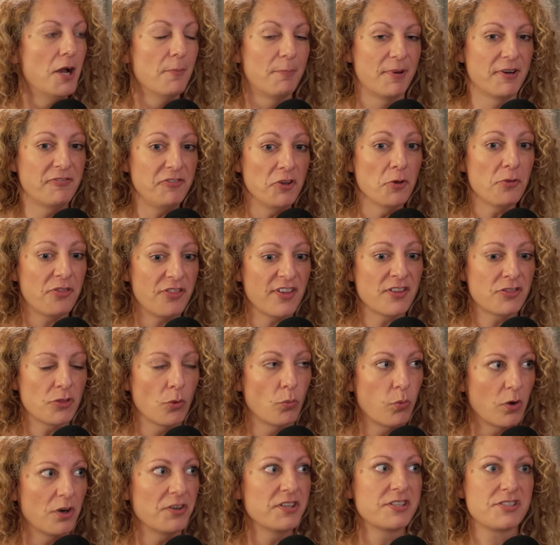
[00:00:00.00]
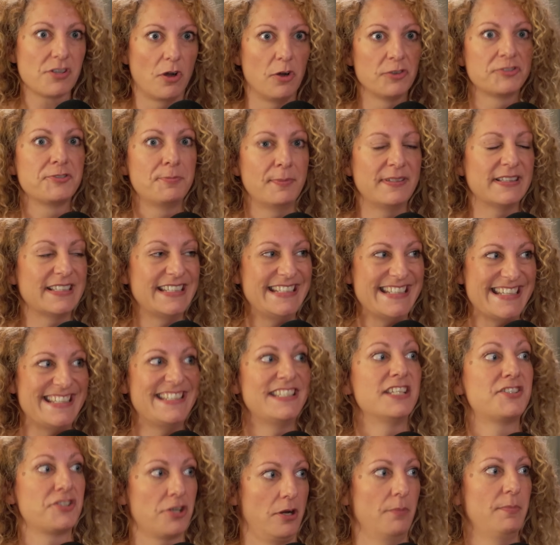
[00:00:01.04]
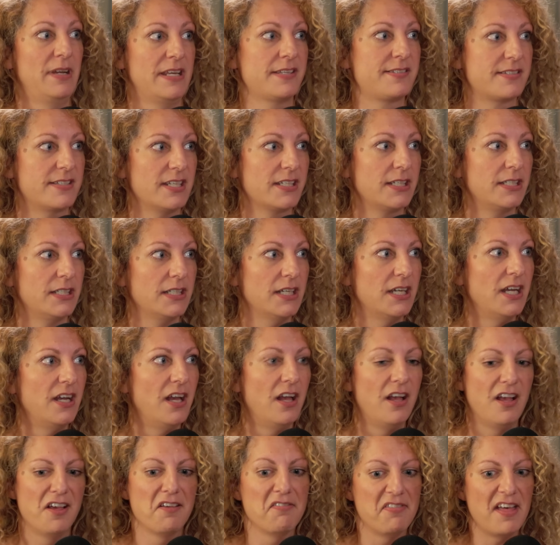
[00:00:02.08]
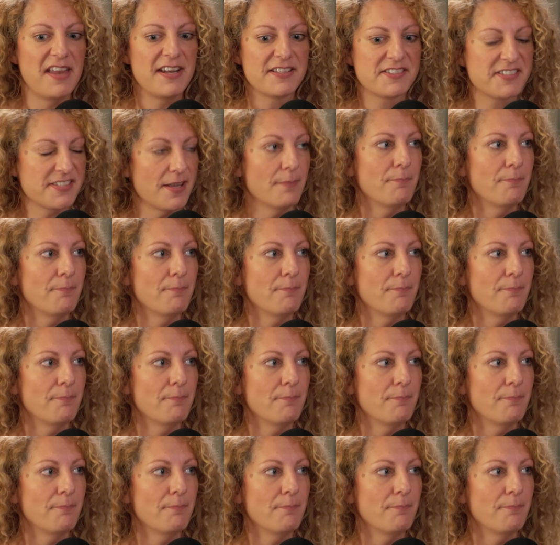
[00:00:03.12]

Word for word: But if you think the world is ultimately indeterministic, then at